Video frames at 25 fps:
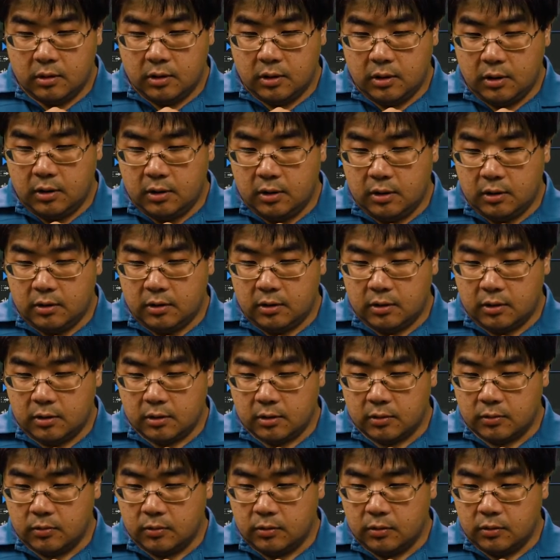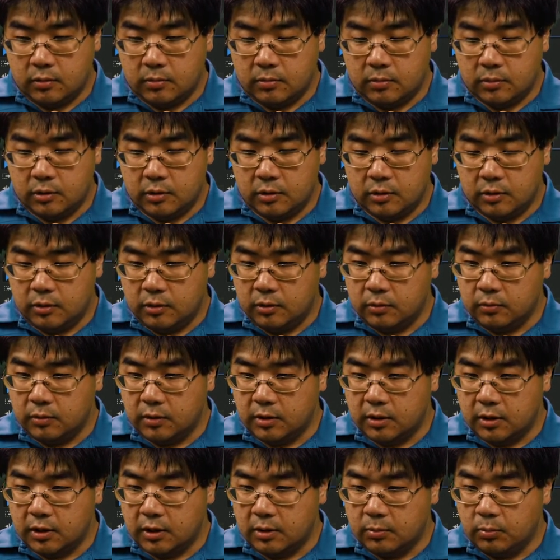in a dark room. You
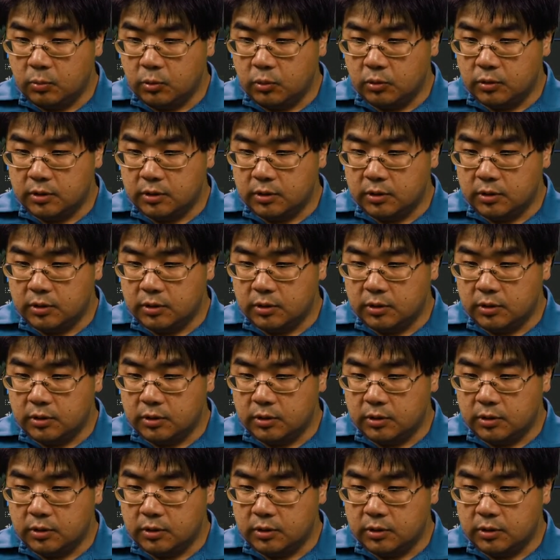want to get more